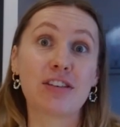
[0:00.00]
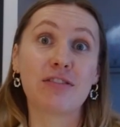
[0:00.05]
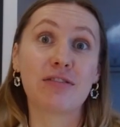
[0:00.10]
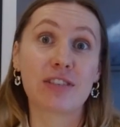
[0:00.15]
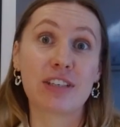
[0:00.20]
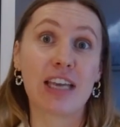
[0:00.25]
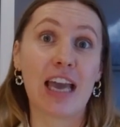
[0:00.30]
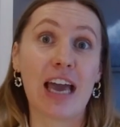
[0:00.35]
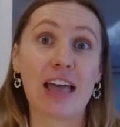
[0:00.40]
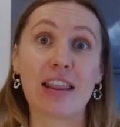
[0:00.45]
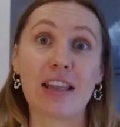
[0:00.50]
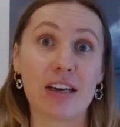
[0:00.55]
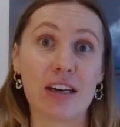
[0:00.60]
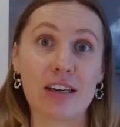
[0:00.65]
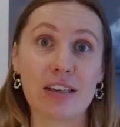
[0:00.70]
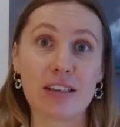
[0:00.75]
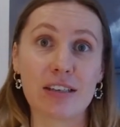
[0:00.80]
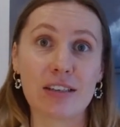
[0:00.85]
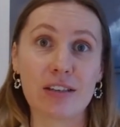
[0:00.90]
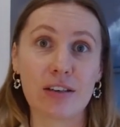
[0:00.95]
of
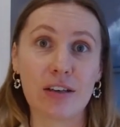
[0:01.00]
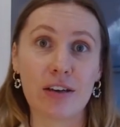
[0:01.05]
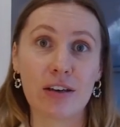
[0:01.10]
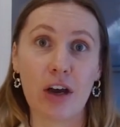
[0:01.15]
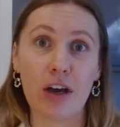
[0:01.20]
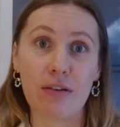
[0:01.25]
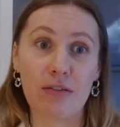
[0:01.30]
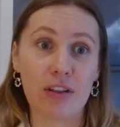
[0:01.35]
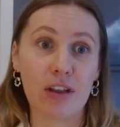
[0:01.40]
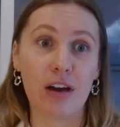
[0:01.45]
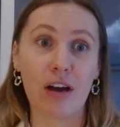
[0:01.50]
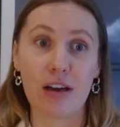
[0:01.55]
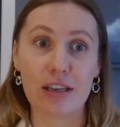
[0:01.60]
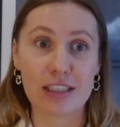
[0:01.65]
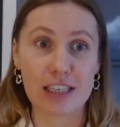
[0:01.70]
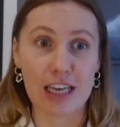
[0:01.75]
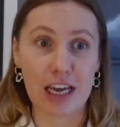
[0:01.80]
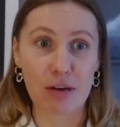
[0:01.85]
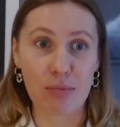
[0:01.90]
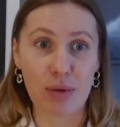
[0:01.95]
togetherness over the last
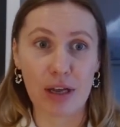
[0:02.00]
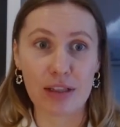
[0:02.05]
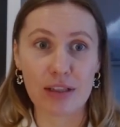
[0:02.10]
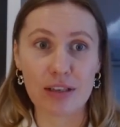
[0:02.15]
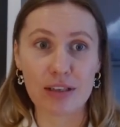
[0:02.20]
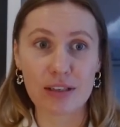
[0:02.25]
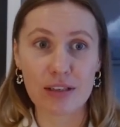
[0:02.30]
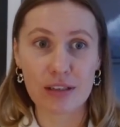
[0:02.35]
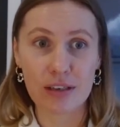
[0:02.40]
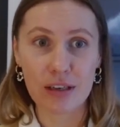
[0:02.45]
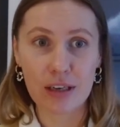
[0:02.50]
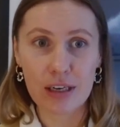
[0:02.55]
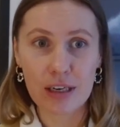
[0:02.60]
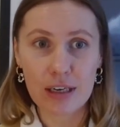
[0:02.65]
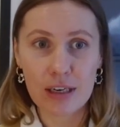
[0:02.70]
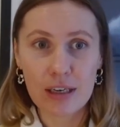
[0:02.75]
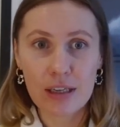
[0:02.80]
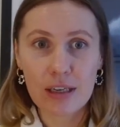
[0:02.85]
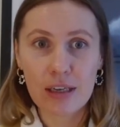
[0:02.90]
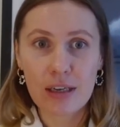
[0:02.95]
10 months.
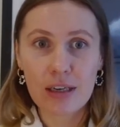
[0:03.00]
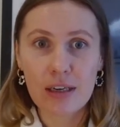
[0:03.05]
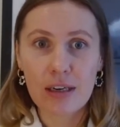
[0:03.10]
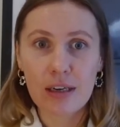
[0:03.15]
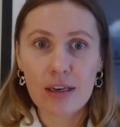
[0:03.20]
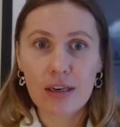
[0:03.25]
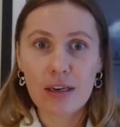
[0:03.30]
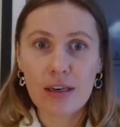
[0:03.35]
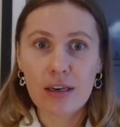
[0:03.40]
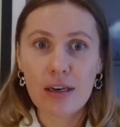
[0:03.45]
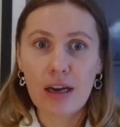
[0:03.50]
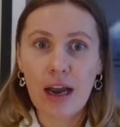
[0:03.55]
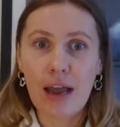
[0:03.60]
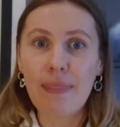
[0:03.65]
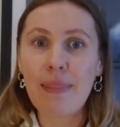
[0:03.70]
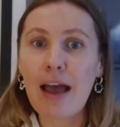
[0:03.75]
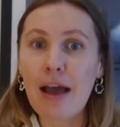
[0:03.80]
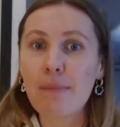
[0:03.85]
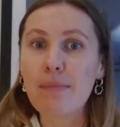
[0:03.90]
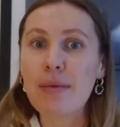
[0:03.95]
And
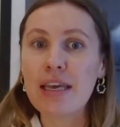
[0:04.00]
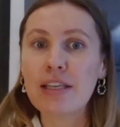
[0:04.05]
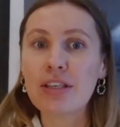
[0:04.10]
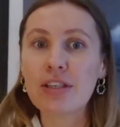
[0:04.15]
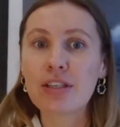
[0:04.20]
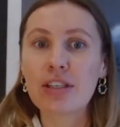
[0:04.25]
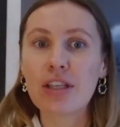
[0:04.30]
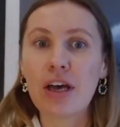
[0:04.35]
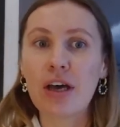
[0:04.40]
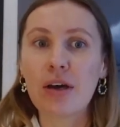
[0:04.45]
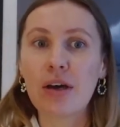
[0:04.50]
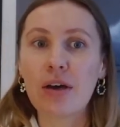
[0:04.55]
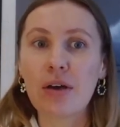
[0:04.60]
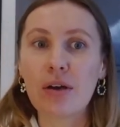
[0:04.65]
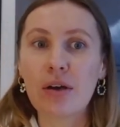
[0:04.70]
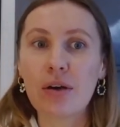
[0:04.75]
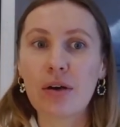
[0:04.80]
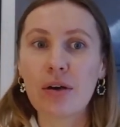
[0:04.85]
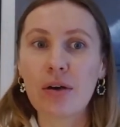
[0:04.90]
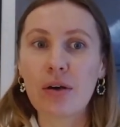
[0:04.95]
that means that
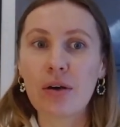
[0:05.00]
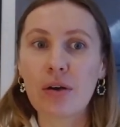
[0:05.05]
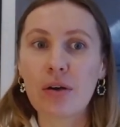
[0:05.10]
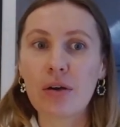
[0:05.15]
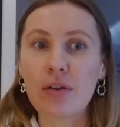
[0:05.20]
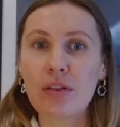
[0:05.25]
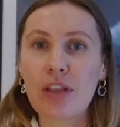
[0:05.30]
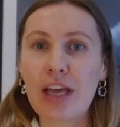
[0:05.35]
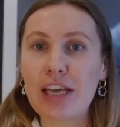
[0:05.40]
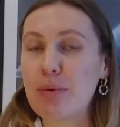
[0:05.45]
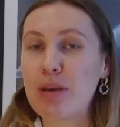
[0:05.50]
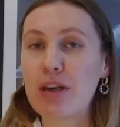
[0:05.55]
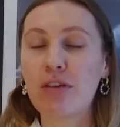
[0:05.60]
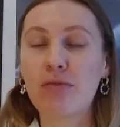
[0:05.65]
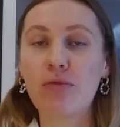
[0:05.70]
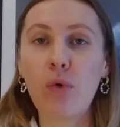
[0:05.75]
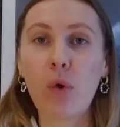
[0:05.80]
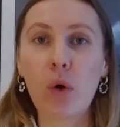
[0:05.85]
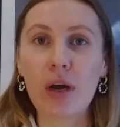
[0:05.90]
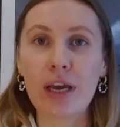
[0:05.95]
there's been a
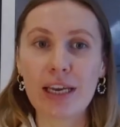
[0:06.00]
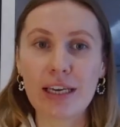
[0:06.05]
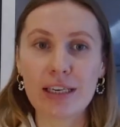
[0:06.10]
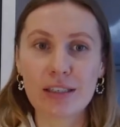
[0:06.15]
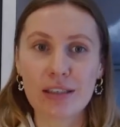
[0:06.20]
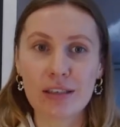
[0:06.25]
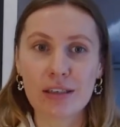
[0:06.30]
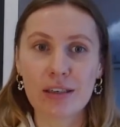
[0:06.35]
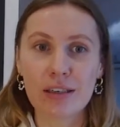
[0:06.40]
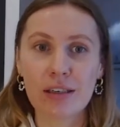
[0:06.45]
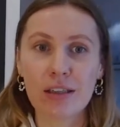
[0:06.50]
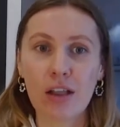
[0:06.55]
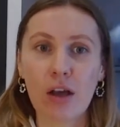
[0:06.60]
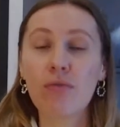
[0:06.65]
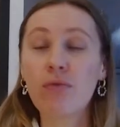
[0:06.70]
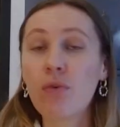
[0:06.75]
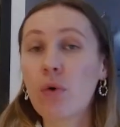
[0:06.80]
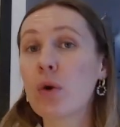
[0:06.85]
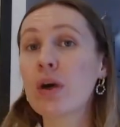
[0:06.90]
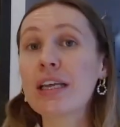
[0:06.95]
void, a
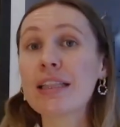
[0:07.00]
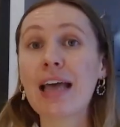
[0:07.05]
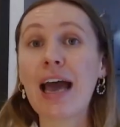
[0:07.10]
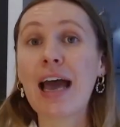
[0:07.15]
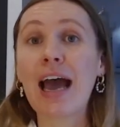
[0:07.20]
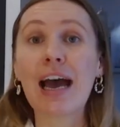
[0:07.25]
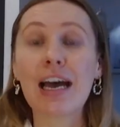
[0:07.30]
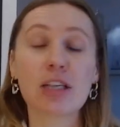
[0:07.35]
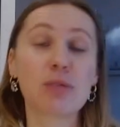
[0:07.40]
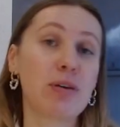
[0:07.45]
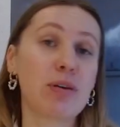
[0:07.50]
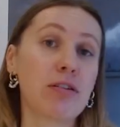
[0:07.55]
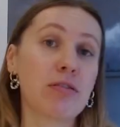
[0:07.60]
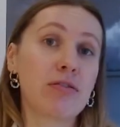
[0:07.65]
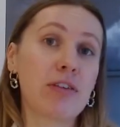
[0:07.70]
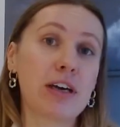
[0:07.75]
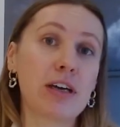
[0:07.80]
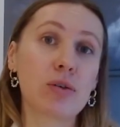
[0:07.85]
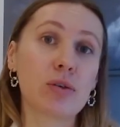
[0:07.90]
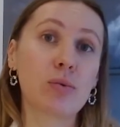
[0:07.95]
void that has been
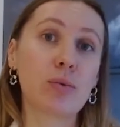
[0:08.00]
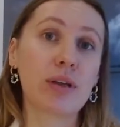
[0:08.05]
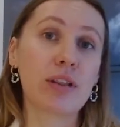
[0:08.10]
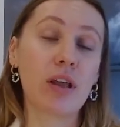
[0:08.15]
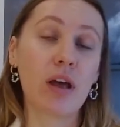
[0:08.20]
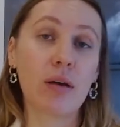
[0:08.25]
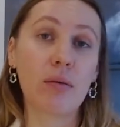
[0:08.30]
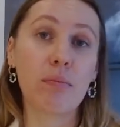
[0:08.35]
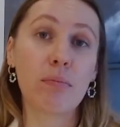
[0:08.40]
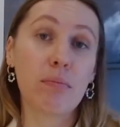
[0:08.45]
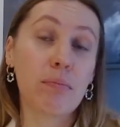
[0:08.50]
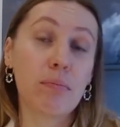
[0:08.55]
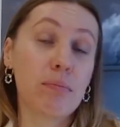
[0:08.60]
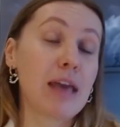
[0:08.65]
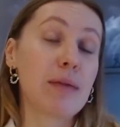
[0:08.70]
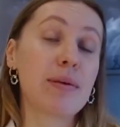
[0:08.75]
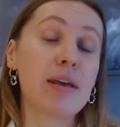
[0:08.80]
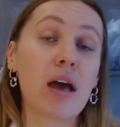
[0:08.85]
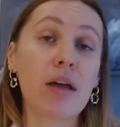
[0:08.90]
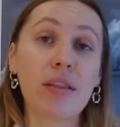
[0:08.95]
filled with
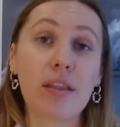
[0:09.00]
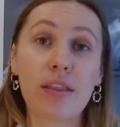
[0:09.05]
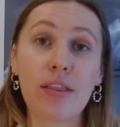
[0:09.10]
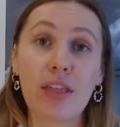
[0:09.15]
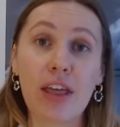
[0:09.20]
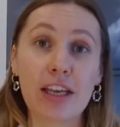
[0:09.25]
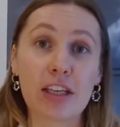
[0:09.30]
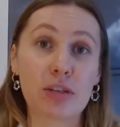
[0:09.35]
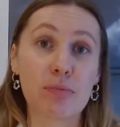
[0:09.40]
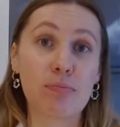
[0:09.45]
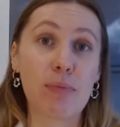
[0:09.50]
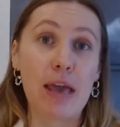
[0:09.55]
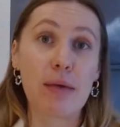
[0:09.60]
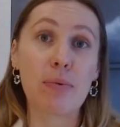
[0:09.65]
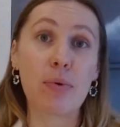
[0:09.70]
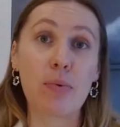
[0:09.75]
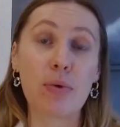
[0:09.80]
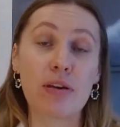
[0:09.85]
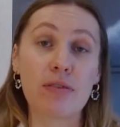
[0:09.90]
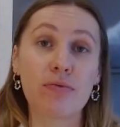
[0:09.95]
maybe other things. Maybe
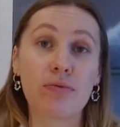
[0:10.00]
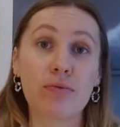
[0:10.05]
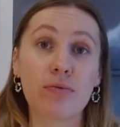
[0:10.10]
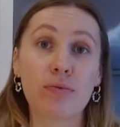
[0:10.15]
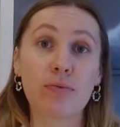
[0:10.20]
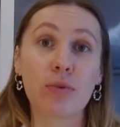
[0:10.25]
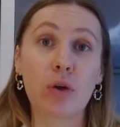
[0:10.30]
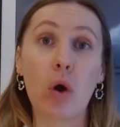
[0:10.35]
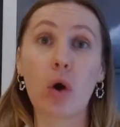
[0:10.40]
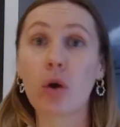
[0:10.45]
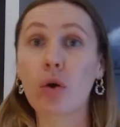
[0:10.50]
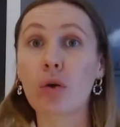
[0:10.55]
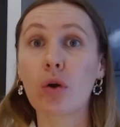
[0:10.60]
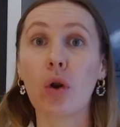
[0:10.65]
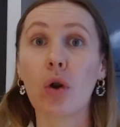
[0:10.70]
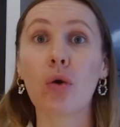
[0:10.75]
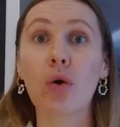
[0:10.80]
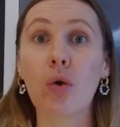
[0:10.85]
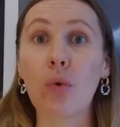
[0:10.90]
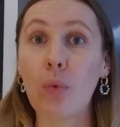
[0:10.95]
we've gone on
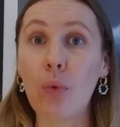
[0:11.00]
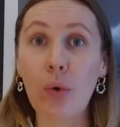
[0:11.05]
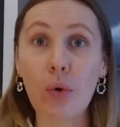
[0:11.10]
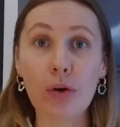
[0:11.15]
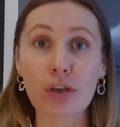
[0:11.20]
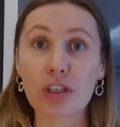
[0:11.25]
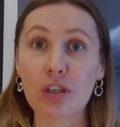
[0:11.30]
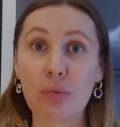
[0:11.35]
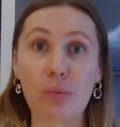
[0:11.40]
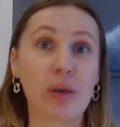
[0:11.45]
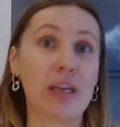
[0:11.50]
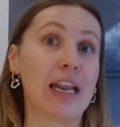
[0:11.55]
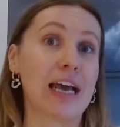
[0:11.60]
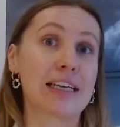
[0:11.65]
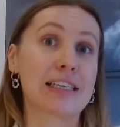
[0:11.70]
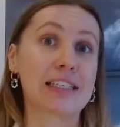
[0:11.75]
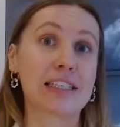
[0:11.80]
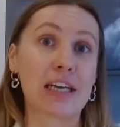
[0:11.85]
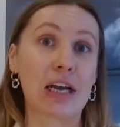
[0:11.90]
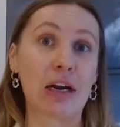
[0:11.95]
longer walks than we
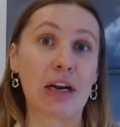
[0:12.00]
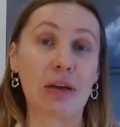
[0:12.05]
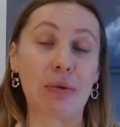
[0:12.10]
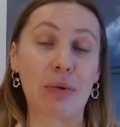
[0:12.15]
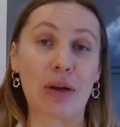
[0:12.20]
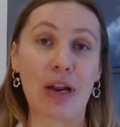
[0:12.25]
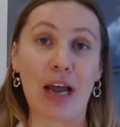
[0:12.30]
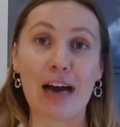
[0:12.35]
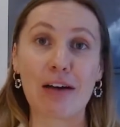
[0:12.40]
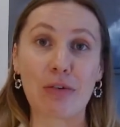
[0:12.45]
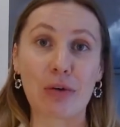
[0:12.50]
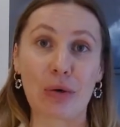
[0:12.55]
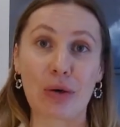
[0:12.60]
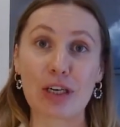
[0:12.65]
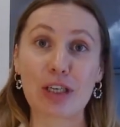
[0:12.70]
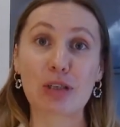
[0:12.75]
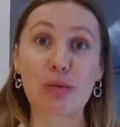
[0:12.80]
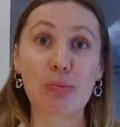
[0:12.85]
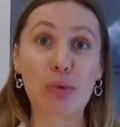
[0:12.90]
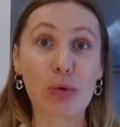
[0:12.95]
necessarily would have, or
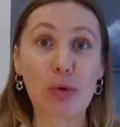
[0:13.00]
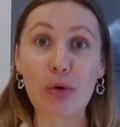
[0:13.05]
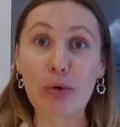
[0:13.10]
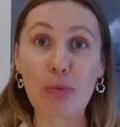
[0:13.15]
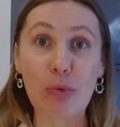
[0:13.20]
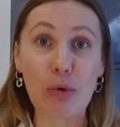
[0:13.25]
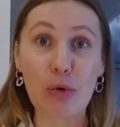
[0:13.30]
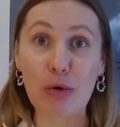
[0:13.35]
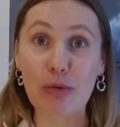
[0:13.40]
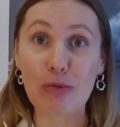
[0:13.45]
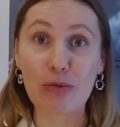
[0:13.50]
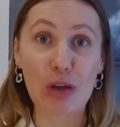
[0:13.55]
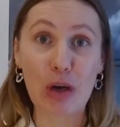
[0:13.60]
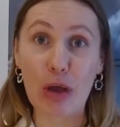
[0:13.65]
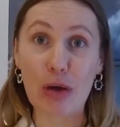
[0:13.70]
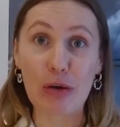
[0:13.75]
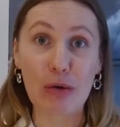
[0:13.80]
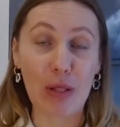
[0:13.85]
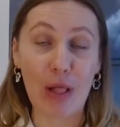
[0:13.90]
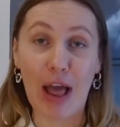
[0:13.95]
explored more of the
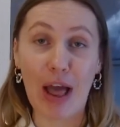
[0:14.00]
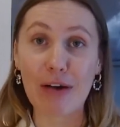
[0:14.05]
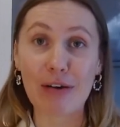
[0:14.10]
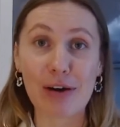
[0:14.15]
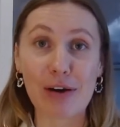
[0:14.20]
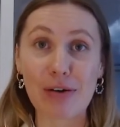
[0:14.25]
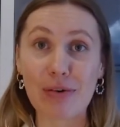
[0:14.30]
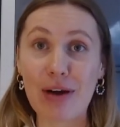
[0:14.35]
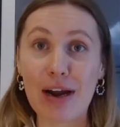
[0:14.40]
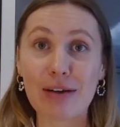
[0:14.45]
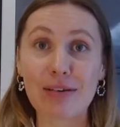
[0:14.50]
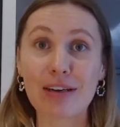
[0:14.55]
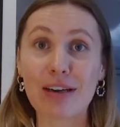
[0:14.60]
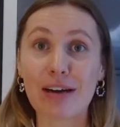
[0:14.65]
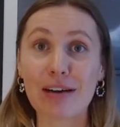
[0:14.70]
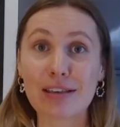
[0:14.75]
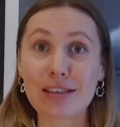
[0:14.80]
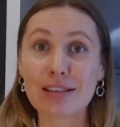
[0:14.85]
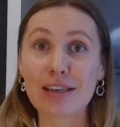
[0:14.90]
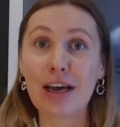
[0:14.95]
local area around
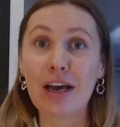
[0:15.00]
us,